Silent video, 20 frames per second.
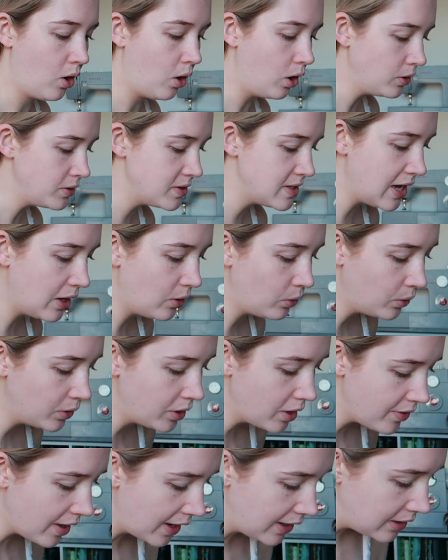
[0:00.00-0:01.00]
wholesale
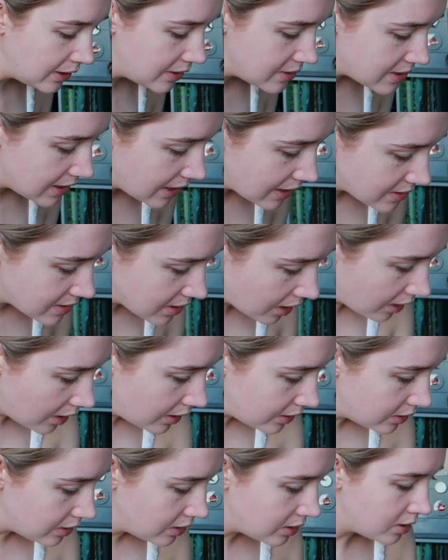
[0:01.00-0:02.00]
order that I needed to get
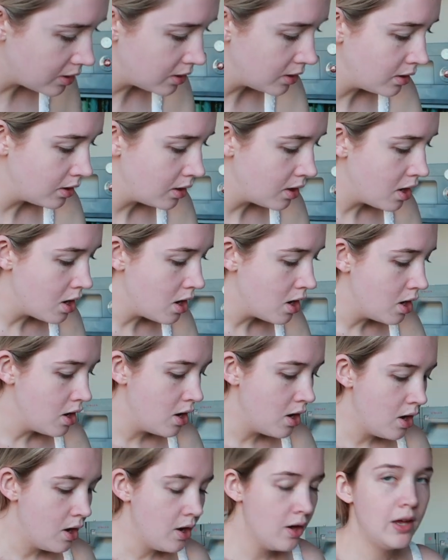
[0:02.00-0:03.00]
done.
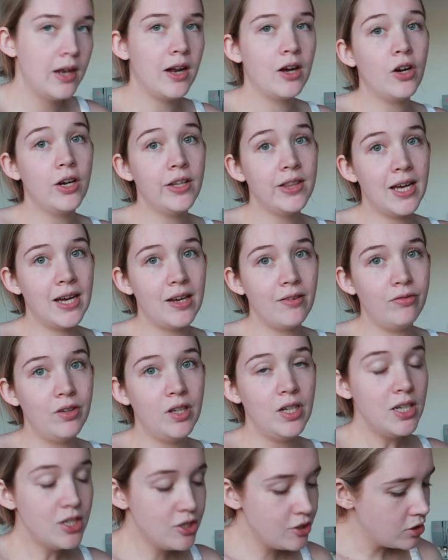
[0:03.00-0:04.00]
And I got that
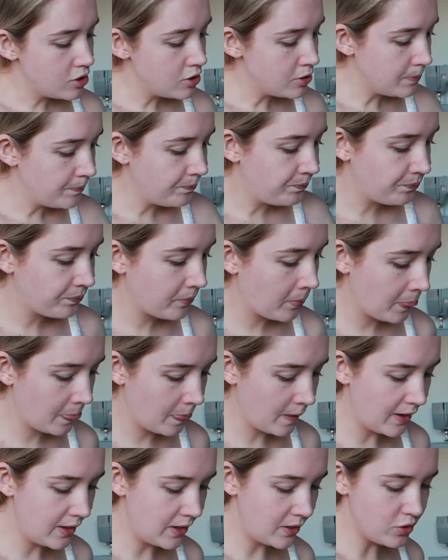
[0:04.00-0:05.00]
finished
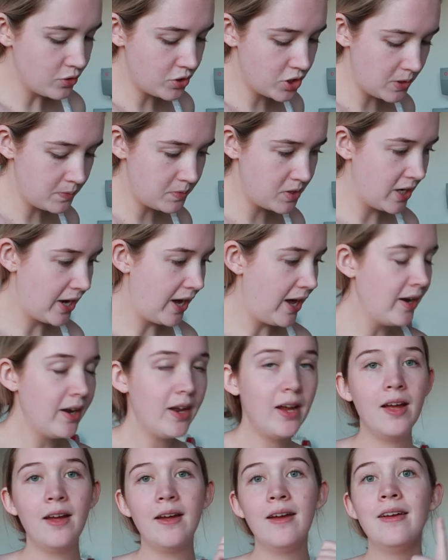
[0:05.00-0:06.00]
and shipped out.
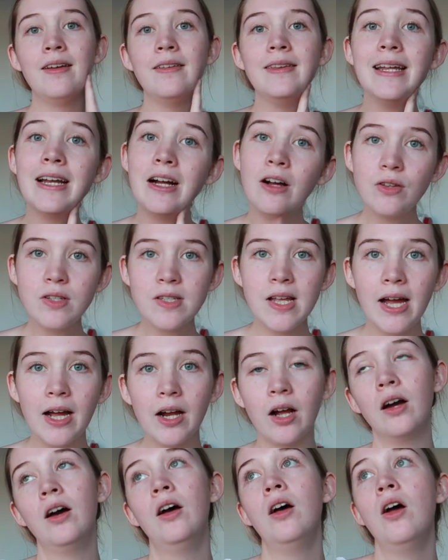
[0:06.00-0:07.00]
And then I was
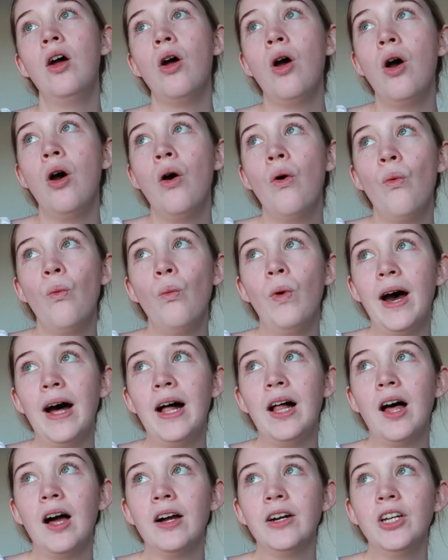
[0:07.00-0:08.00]
like,
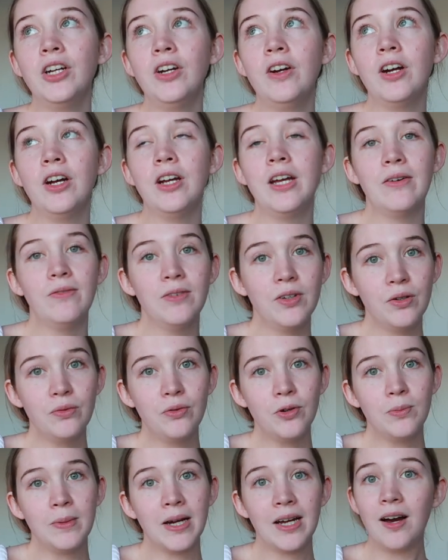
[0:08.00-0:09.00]
well, I'm going to go get rid
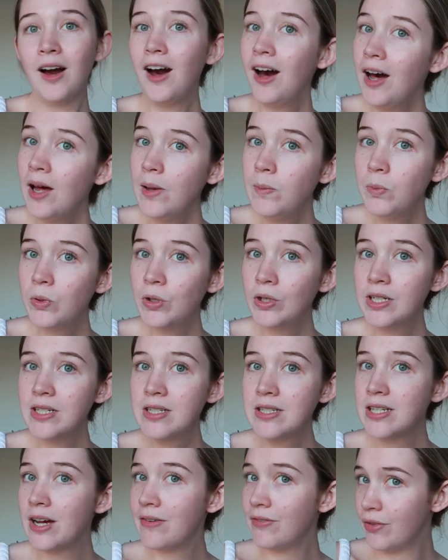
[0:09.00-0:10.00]
of all my cardboard
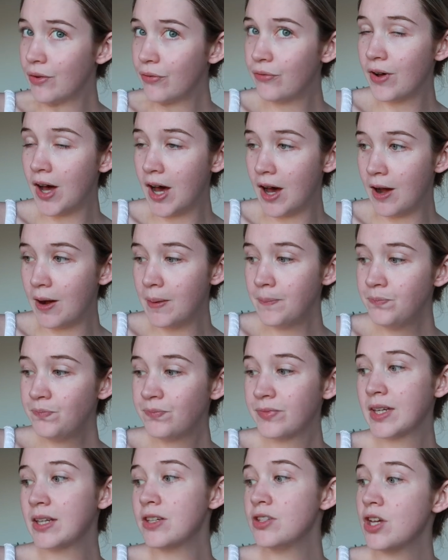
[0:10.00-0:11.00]
and stuff at the farm.
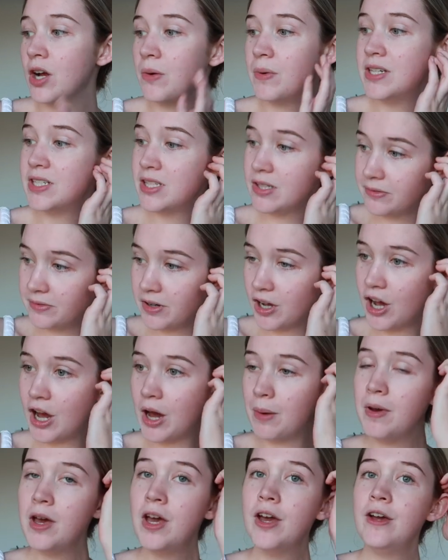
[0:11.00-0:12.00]
So I went to the
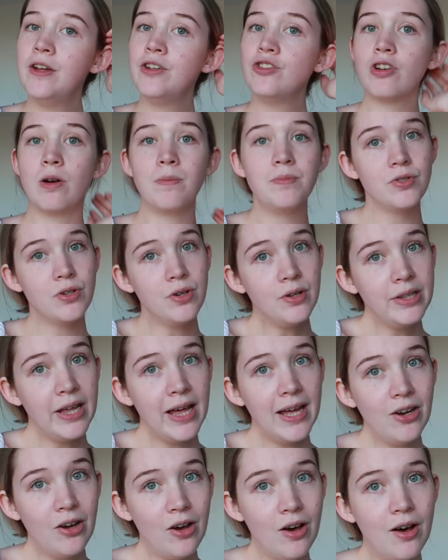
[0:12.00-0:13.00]
farm, dropped all
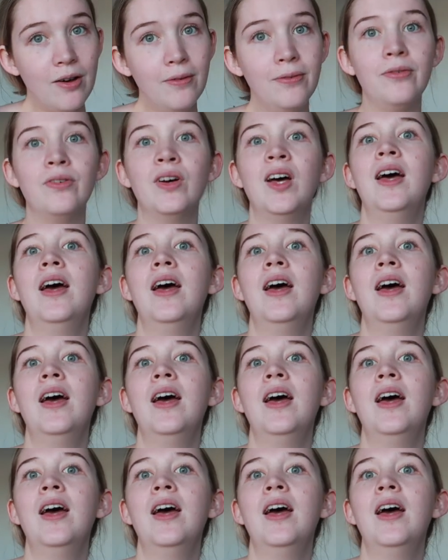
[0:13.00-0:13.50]
that off,